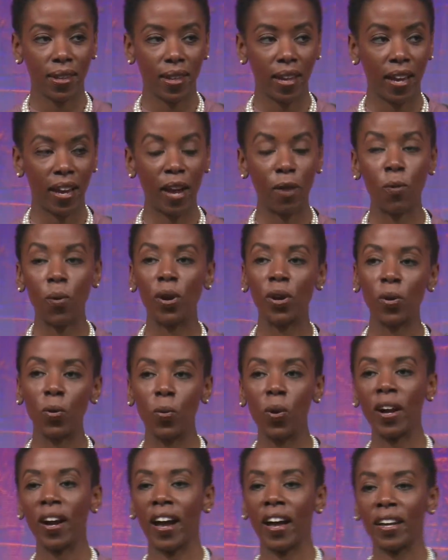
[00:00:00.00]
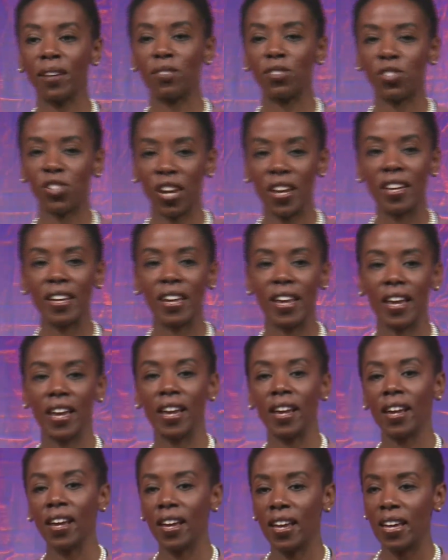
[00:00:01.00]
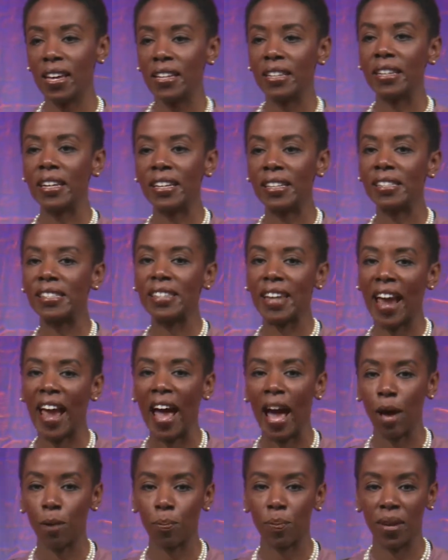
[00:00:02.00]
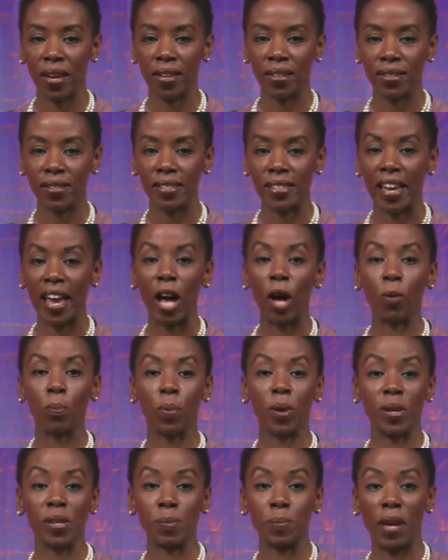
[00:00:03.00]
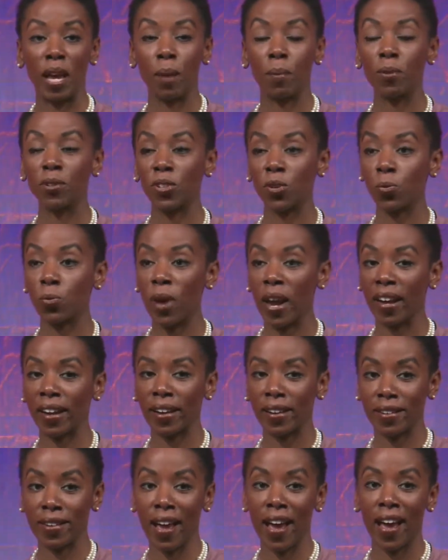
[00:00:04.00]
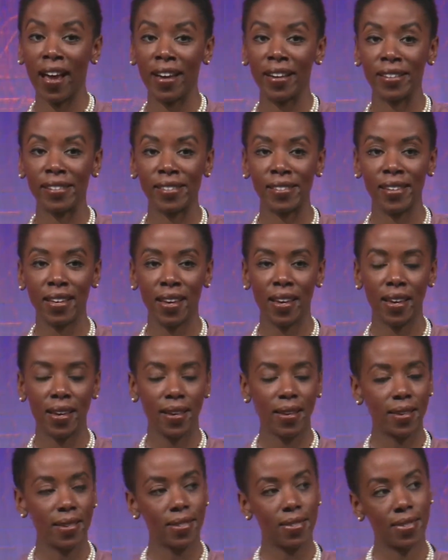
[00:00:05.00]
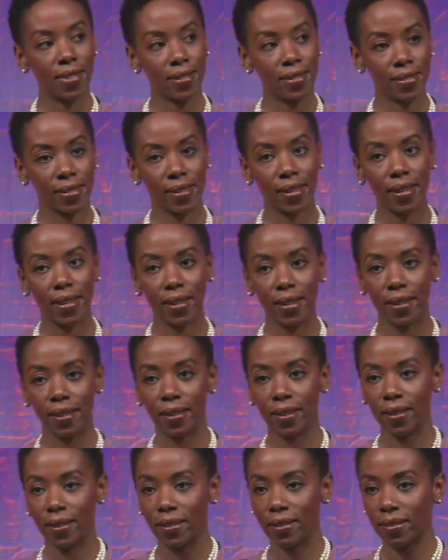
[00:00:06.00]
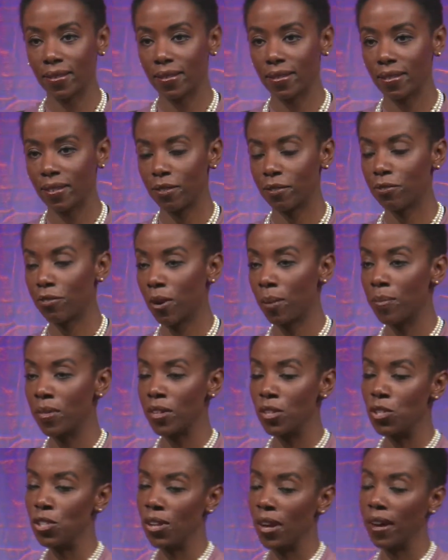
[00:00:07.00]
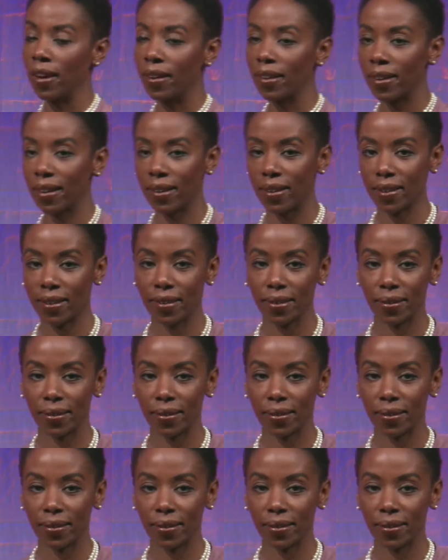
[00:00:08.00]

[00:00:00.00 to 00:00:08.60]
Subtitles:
And I wonder what kind of shaking needs to happen to help us be able to recognize the seed from the junk.